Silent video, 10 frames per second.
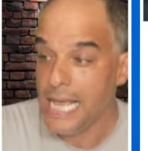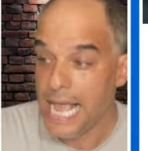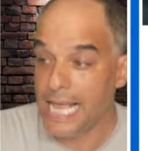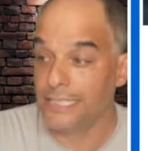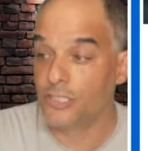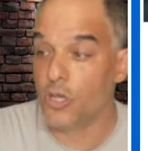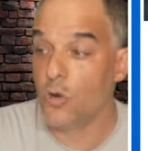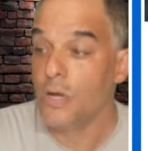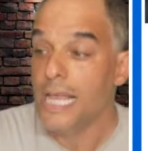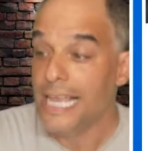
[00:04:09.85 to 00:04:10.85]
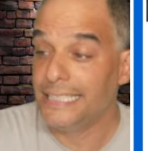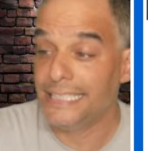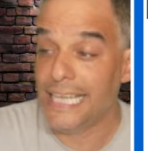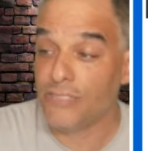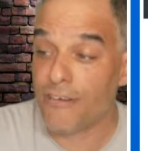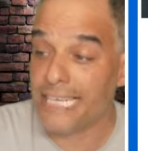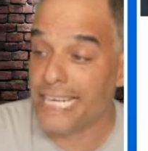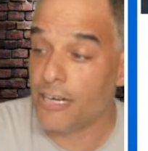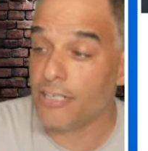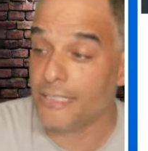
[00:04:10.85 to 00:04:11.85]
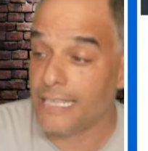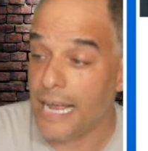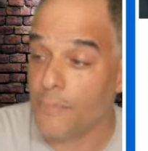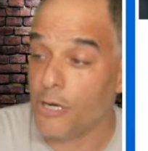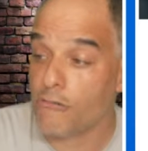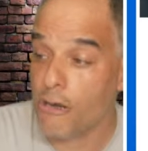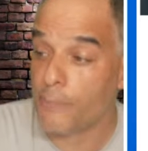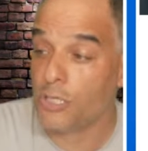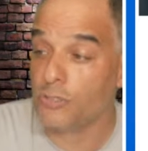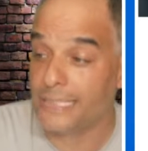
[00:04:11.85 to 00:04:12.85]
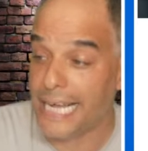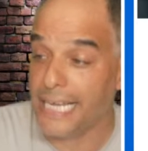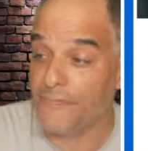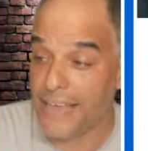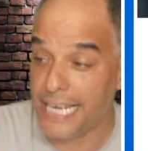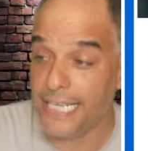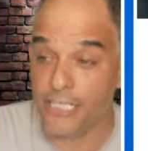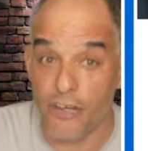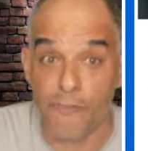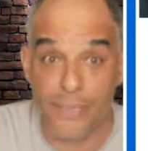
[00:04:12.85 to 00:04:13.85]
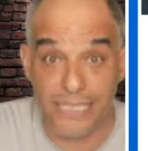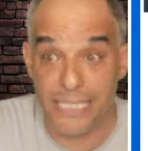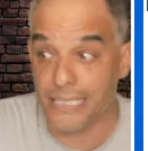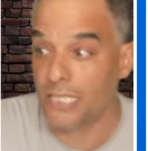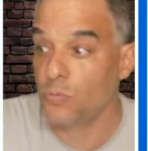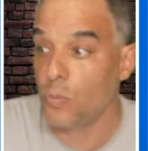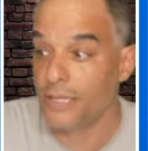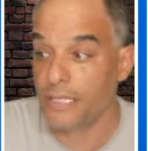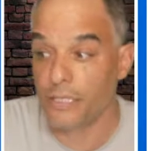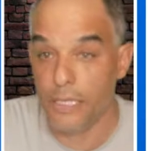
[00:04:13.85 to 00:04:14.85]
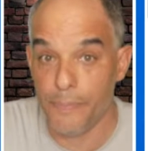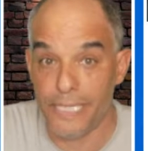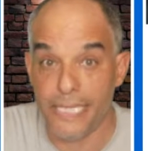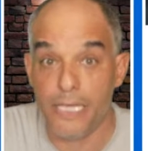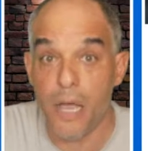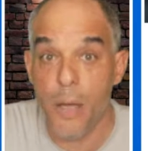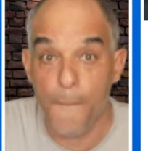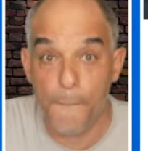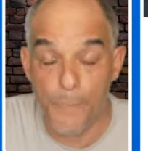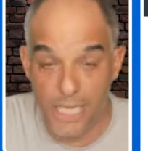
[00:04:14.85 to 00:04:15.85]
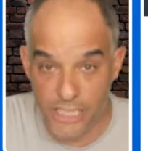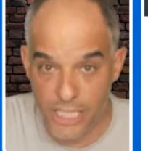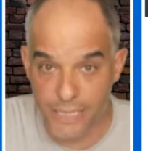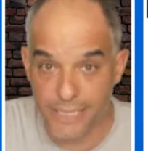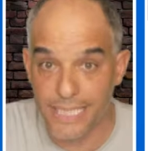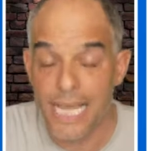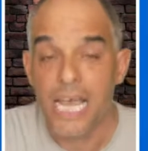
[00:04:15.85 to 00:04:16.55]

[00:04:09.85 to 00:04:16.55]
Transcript: And so it says right here, cyber criminals take advantage of businesses with limited budgets.